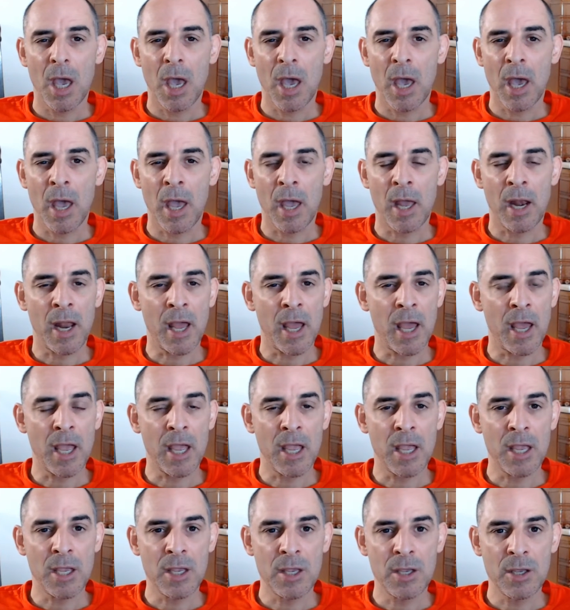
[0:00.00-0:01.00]
And
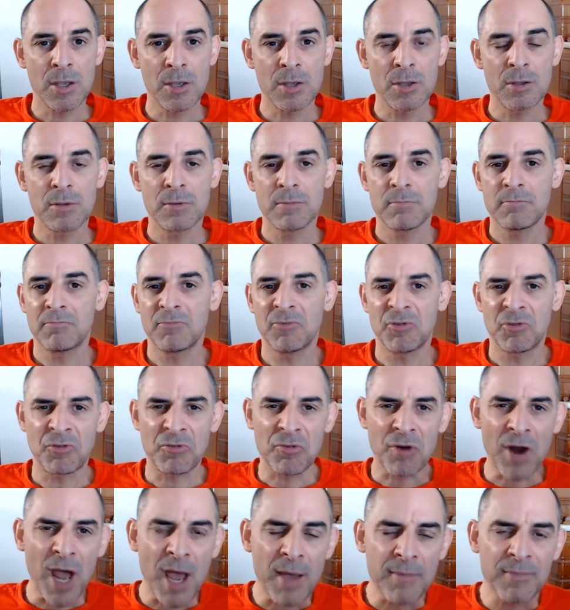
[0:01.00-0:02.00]
I
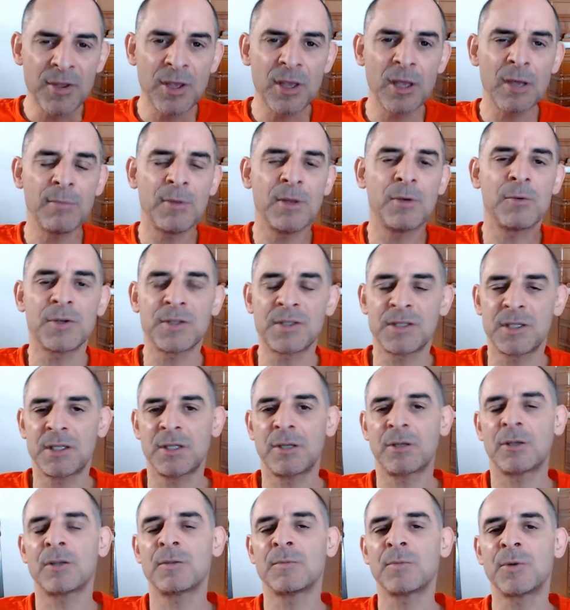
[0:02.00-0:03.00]
grabbed him. He was sitting
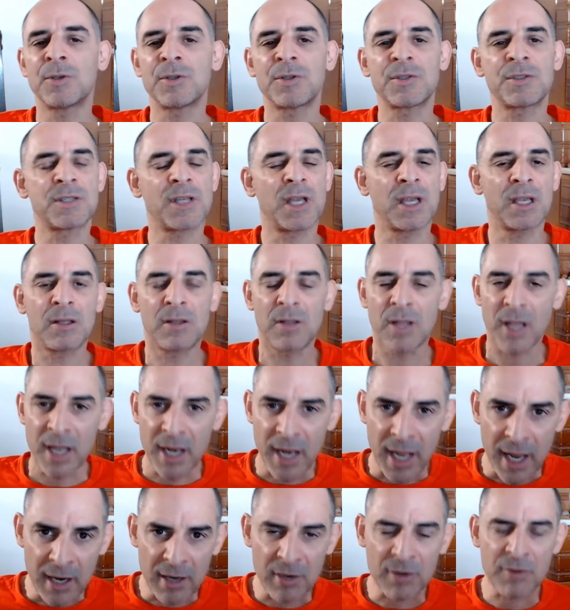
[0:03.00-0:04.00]
on his motorcycle, and
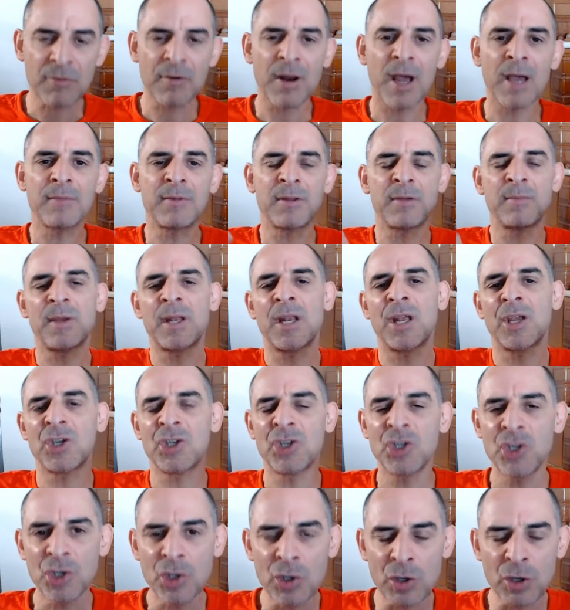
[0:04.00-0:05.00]
I grabbed him and I
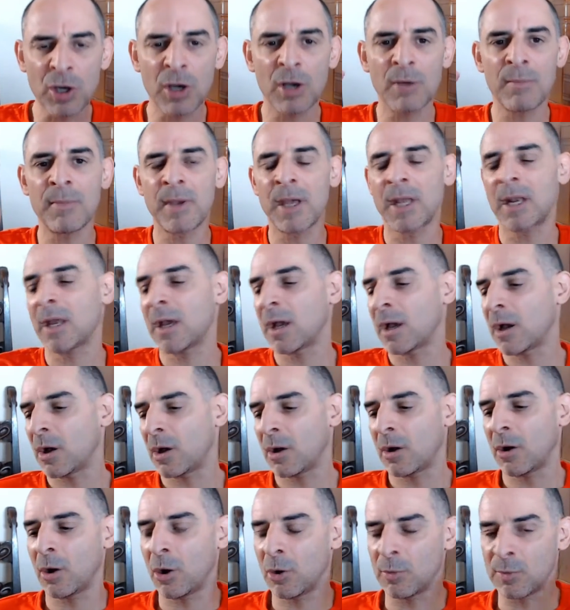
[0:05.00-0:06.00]
shook him and I
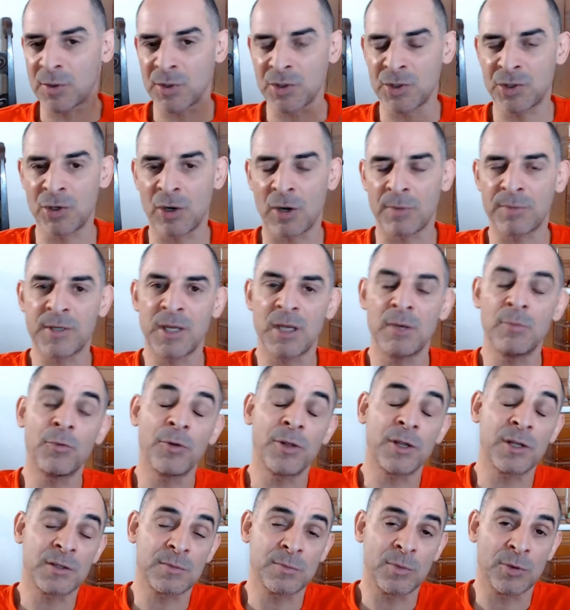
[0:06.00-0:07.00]
almost dropped him with
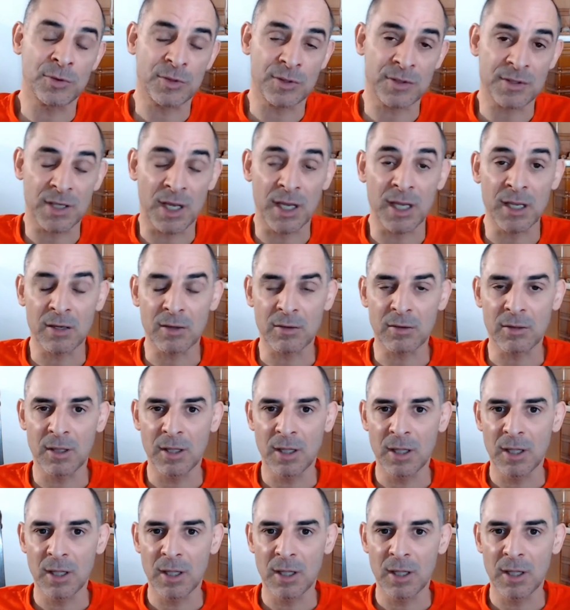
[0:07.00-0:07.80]
his motorcycle.